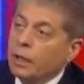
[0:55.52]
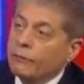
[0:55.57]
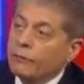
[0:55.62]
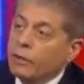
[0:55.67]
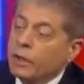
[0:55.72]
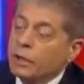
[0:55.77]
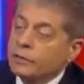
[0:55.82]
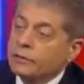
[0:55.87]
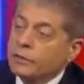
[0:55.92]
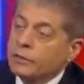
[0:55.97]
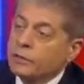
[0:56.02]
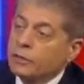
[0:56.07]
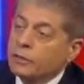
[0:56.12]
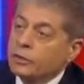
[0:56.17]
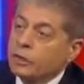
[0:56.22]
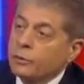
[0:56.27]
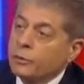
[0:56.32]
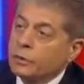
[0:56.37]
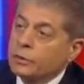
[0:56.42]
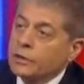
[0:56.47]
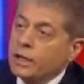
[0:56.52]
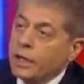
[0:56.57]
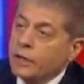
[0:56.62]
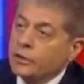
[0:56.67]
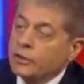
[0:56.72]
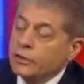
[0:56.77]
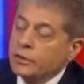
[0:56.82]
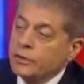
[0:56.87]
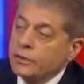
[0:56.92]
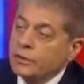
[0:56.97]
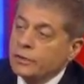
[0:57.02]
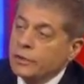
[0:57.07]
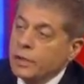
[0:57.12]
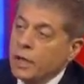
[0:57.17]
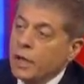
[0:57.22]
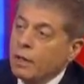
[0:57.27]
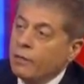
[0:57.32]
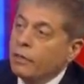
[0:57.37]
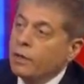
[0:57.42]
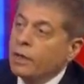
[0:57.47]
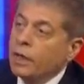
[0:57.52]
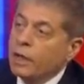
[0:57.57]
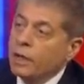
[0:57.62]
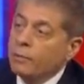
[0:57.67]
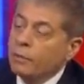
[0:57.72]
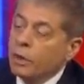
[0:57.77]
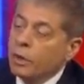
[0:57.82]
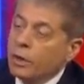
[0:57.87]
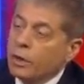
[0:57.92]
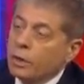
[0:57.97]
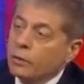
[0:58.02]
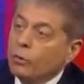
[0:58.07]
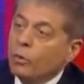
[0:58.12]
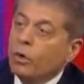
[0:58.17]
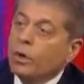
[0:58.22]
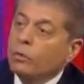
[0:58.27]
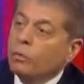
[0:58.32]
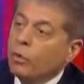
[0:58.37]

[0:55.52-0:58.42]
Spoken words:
of constitutional protections that any American would.